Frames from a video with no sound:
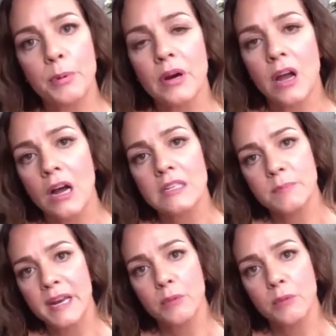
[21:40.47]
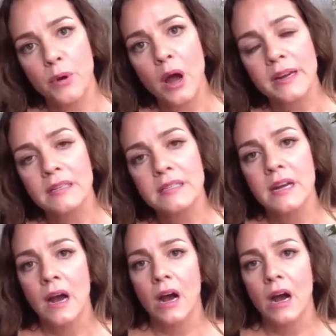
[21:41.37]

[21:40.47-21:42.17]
or a cosmetic product.